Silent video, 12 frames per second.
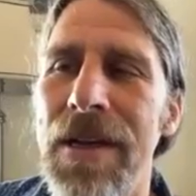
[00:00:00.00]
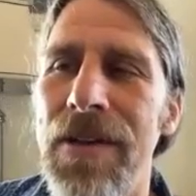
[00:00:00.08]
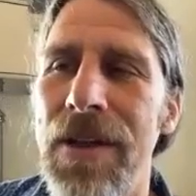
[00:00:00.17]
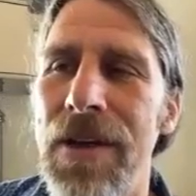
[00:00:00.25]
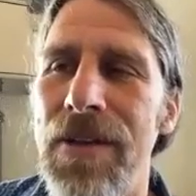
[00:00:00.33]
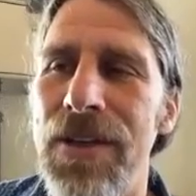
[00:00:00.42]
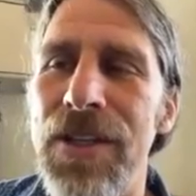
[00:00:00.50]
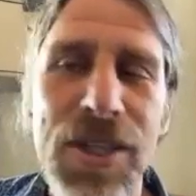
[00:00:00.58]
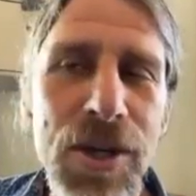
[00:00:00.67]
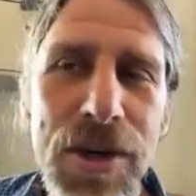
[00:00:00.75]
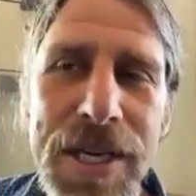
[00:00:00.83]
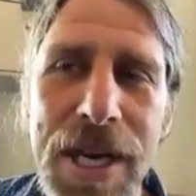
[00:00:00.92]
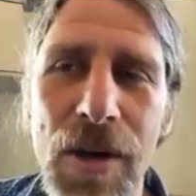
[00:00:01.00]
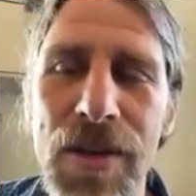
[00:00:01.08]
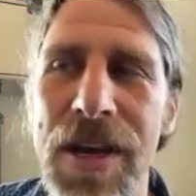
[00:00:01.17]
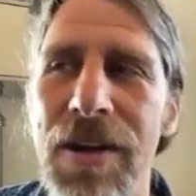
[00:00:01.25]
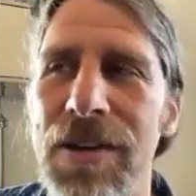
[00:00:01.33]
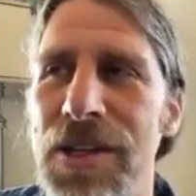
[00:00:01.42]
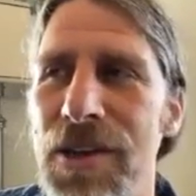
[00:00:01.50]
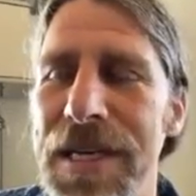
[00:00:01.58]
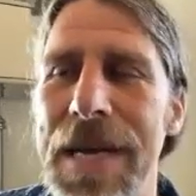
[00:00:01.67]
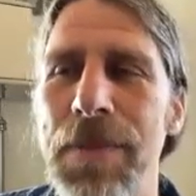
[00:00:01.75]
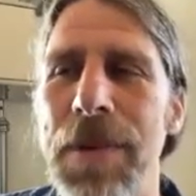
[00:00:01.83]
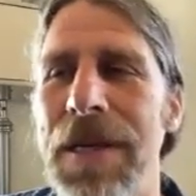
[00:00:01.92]
the studio there. So you're
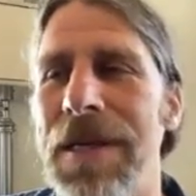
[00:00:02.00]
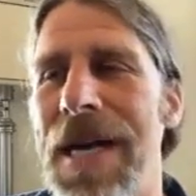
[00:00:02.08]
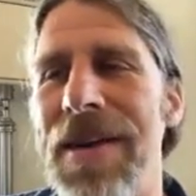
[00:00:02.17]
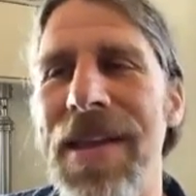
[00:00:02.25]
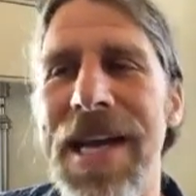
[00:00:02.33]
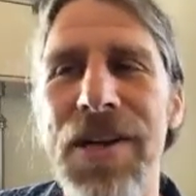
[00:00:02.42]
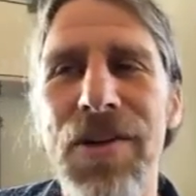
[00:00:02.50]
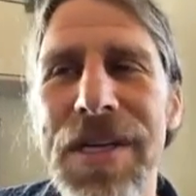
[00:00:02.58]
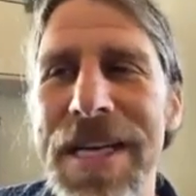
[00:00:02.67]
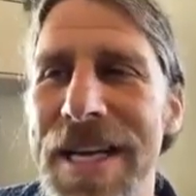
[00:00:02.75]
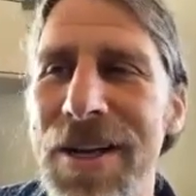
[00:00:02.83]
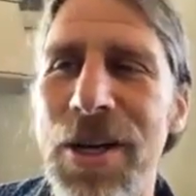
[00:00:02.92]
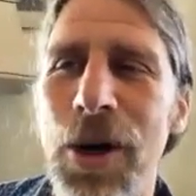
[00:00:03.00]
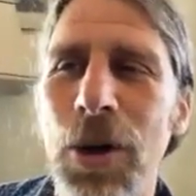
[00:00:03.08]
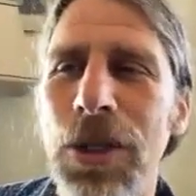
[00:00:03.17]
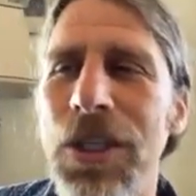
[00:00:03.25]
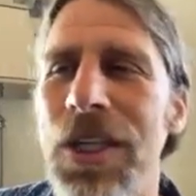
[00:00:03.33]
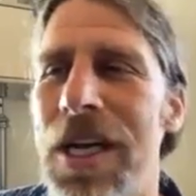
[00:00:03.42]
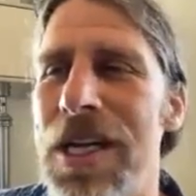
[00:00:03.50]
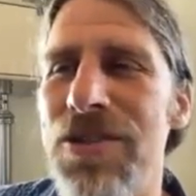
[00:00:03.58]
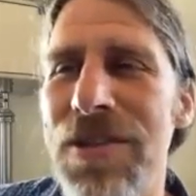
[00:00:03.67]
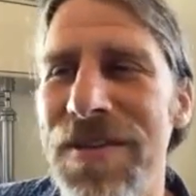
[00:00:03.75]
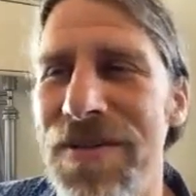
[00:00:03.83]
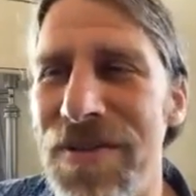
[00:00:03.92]
keeping a lot of that unique gold
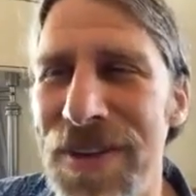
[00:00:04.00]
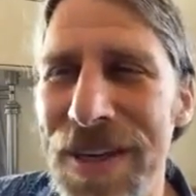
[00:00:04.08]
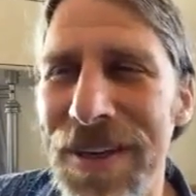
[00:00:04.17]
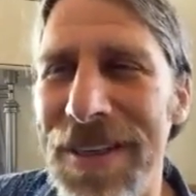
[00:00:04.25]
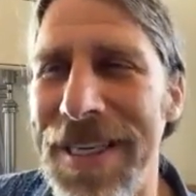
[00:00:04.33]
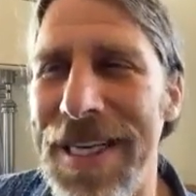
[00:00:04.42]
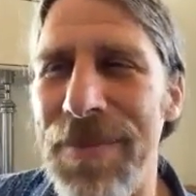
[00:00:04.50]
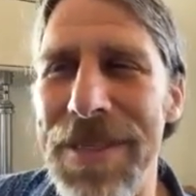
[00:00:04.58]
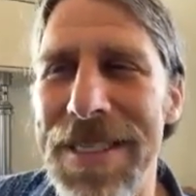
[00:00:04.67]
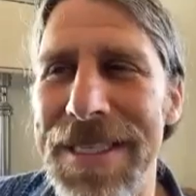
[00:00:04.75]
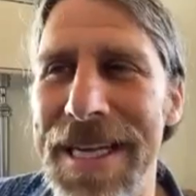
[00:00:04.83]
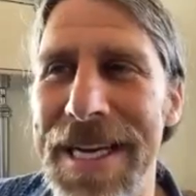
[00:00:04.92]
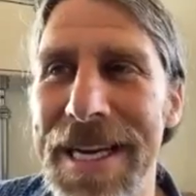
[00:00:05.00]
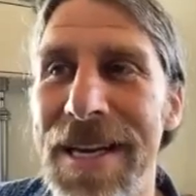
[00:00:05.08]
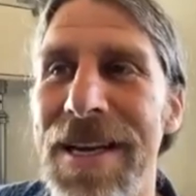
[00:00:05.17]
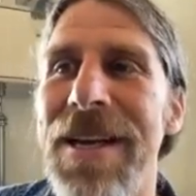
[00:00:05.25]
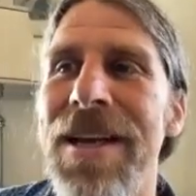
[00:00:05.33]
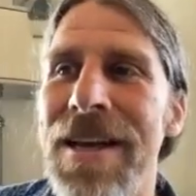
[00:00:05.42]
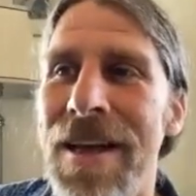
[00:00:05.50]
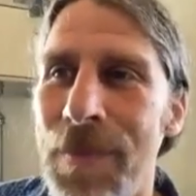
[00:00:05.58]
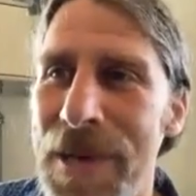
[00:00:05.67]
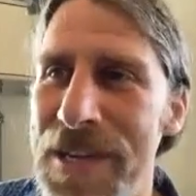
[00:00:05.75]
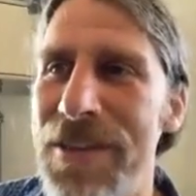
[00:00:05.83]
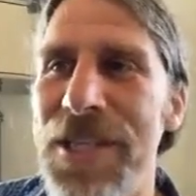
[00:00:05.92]
country feeling and mystique,
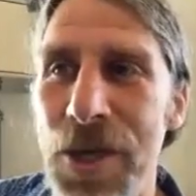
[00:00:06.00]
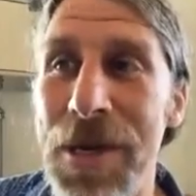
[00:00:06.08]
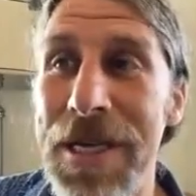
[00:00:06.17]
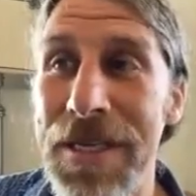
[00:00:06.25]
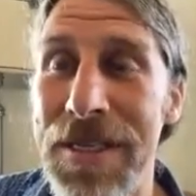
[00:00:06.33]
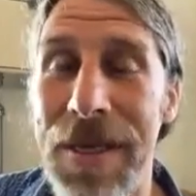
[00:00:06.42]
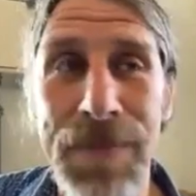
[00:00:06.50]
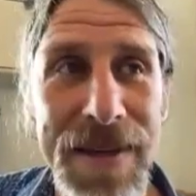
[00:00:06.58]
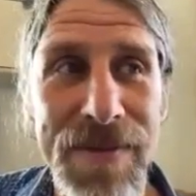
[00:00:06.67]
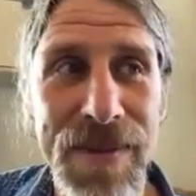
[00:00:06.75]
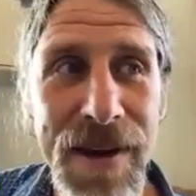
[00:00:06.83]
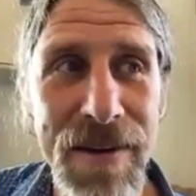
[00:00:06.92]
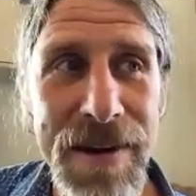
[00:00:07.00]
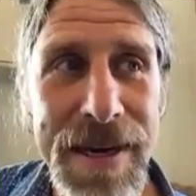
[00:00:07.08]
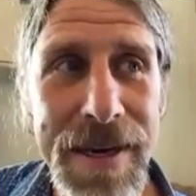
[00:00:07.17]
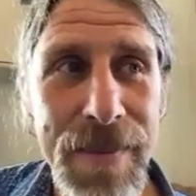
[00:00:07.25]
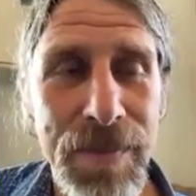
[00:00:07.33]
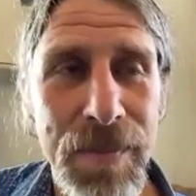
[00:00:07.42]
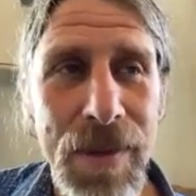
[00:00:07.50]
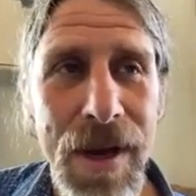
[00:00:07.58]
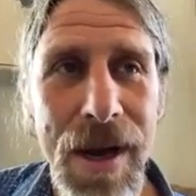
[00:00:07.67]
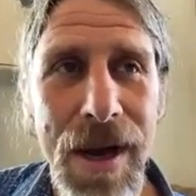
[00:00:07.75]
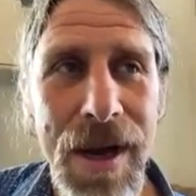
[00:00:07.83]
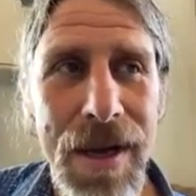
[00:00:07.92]
but you're doing something very
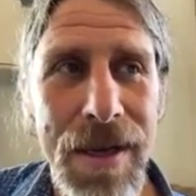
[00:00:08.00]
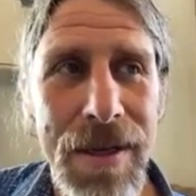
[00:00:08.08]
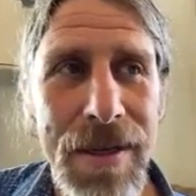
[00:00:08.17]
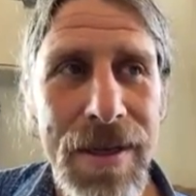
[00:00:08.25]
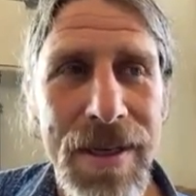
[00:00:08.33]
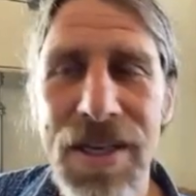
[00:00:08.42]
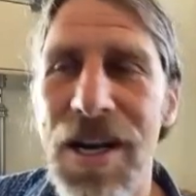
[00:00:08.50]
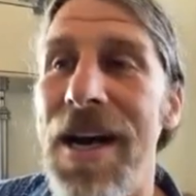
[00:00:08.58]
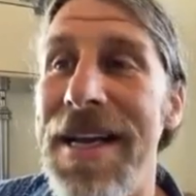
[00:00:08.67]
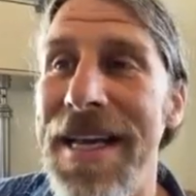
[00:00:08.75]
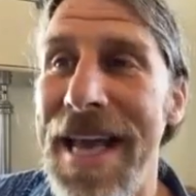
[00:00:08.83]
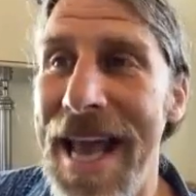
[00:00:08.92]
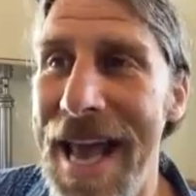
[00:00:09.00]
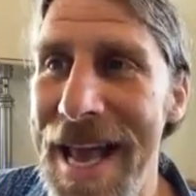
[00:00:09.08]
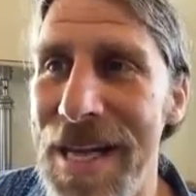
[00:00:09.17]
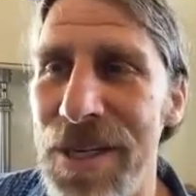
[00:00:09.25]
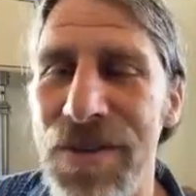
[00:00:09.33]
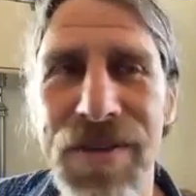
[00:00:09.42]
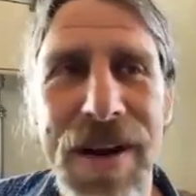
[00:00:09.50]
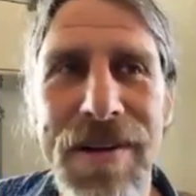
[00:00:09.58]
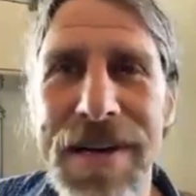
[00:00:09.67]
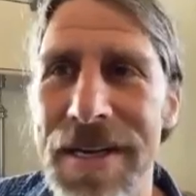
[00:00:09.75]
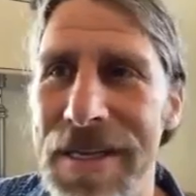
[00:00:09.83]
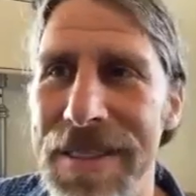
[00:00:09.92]
cutting edge,
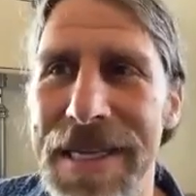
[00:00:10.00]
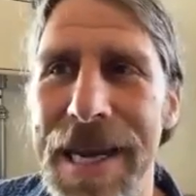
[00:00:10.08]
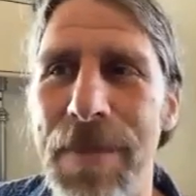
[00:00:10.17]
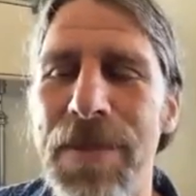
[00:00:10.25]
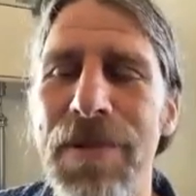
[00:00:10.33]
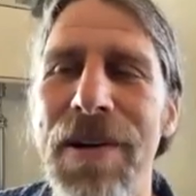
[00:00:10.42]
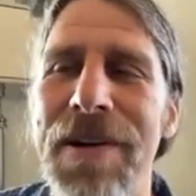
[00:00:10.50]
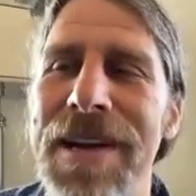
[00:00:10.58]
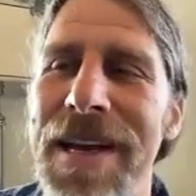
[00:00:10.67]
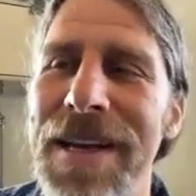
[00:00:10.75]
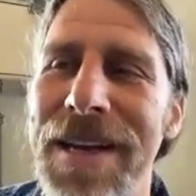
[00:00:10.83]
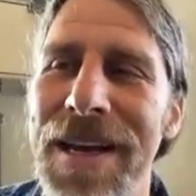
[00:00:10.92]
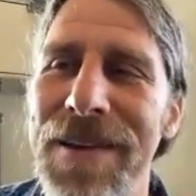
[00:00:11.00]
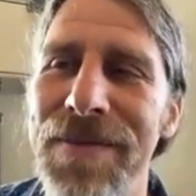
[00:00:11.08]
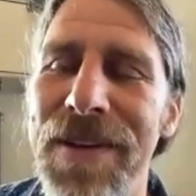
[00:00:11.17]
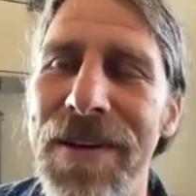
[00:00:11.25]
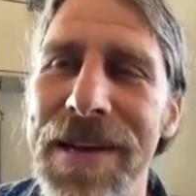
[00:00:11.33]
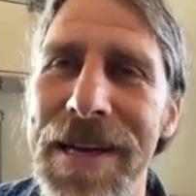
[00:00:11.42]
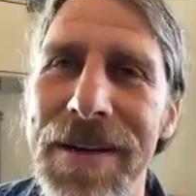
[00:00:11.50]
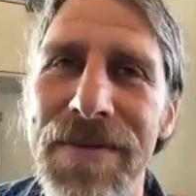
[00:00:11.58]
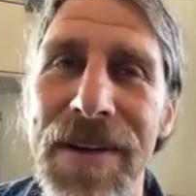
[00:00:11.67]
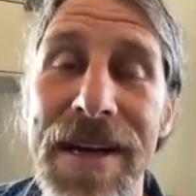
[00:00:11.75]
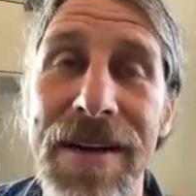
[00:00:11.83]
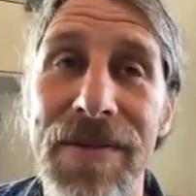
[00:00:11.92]
very contemporary and very
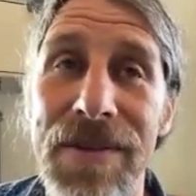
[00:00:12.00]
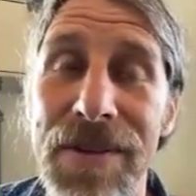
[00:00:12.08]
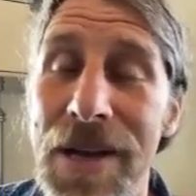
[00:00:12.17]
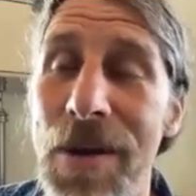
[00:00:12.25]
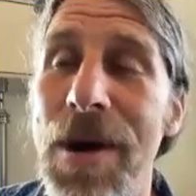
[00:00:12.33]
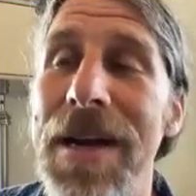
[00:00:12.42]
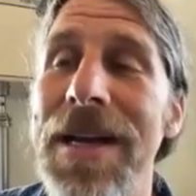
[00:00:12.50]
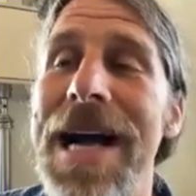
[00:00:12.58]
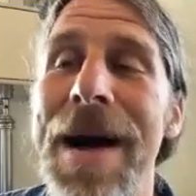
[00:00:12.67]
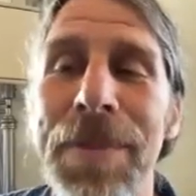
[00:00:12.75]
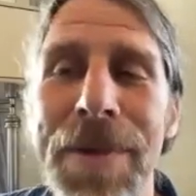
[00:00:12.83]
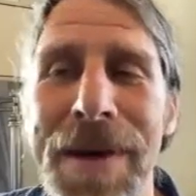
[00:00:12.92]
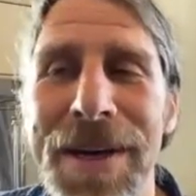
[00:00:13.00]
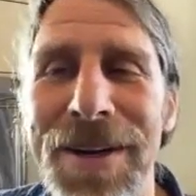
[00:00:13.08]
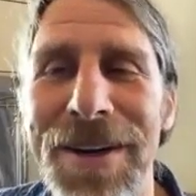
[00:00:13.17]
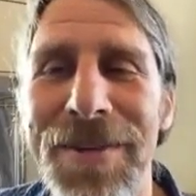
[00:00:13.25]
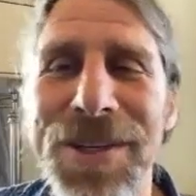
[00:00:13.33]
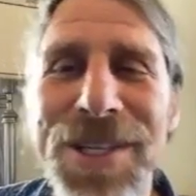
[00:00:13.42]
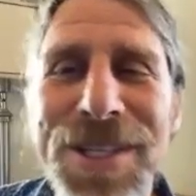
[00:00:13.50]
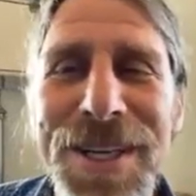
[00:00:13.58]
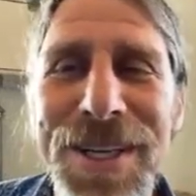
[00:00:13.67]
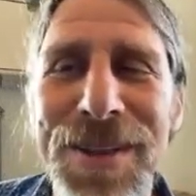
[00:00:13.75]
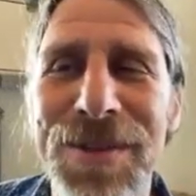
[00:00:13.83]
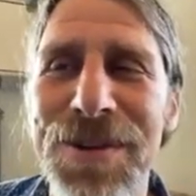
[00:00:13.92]
innovative. So I want to compliment her, if she's
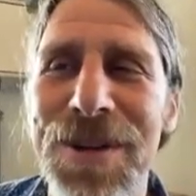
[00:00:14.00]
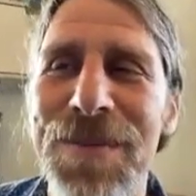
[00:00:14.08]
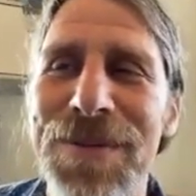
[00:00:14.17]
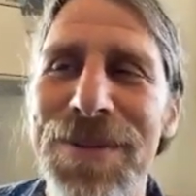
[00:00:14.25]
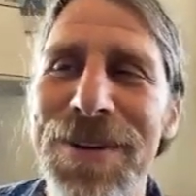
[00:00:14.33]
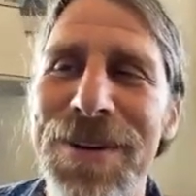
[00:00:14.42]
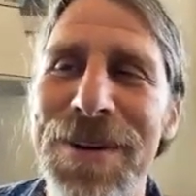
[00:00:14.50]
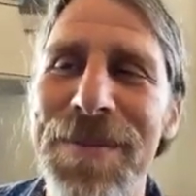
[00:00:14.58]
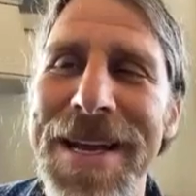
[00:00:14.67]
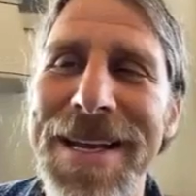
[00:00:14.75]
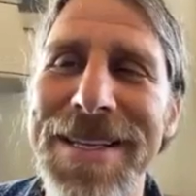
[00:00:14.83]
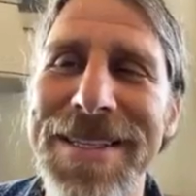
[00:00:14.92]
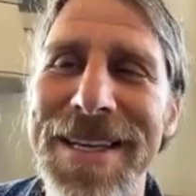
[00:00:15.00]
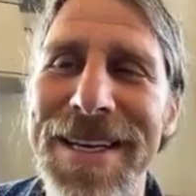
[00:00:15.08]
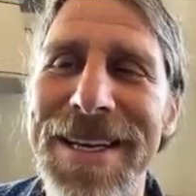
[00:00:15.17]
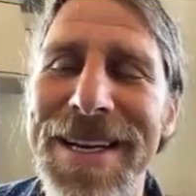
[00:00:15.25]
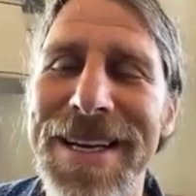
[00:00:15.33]
still in the room, for her amazing